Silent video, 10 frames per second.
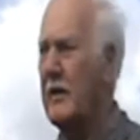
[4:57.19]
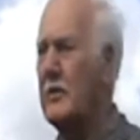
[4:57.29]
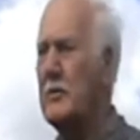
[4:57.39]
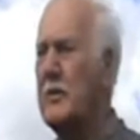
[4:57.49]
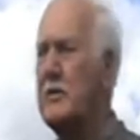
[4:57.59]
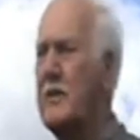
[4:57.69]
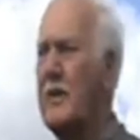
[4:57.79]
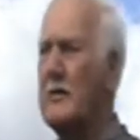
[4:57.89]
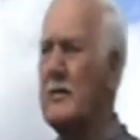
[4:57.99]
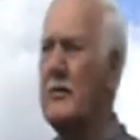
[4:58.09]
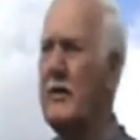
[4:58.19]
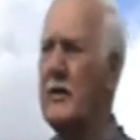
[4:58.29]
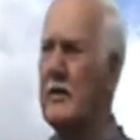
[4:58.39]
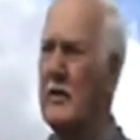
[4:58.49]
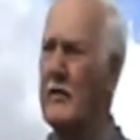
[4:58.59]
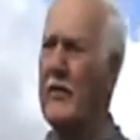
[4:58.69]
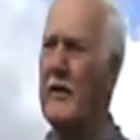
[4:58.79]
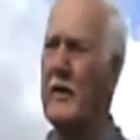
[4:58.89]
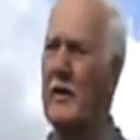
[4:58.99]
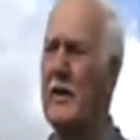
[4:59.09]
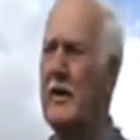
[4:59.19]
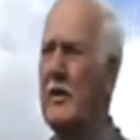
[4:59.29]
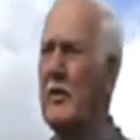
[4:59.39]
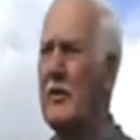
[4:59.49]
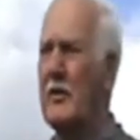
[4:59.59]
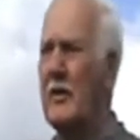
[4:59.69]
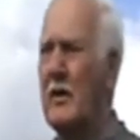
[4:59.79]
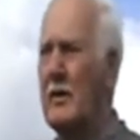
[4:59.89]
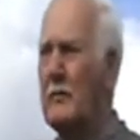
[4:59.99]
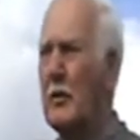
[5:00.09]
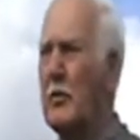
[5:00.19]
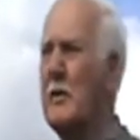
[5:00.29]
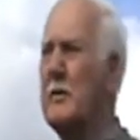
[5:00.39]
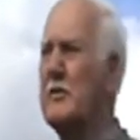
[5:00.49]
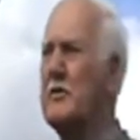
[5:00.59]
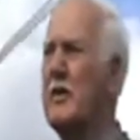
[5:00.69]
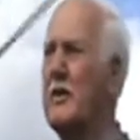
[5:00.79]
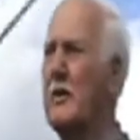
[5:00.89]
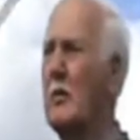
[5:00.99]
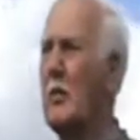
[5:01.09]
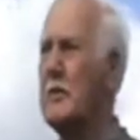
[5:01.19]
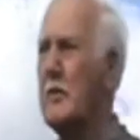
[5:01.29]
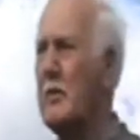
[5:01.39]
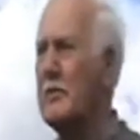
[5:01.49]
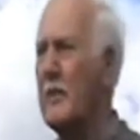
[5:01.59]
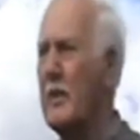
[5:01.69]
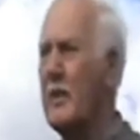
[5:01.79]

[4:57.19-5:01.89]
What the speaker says: You don't need to activate it in your final lay down, but while you're shaking the water off the